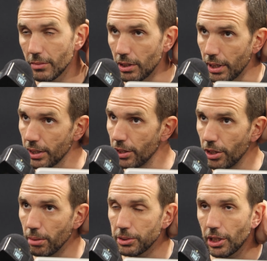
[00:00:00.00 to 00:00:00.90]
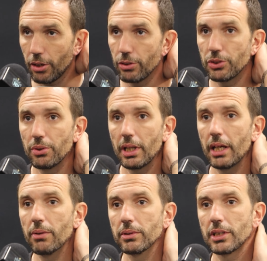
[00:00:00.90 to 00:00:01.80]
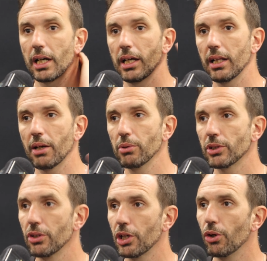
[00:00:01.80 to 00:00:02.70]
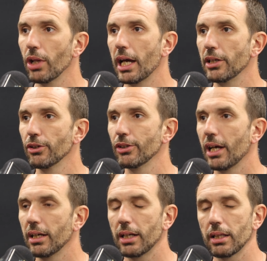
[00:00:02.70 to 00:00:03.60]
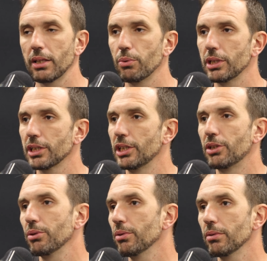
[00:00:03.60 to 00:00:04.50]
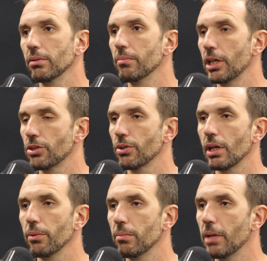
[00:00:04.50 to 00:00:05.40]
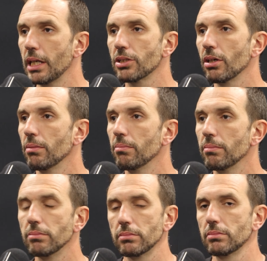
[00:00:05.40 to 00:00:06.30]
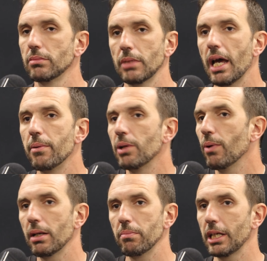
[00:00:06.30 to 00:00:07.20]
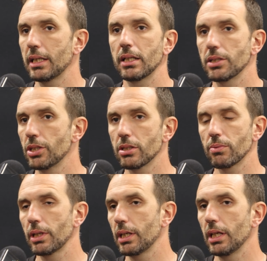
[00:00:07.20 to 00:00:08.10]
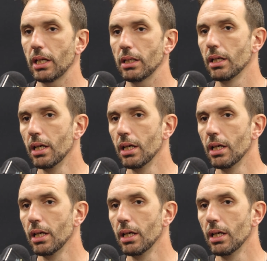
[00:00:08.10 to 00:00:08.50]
I think the obstacles today was that girl that was on the goal line. No? Like, I think we just need to make sure that we make everyone better decisions we create.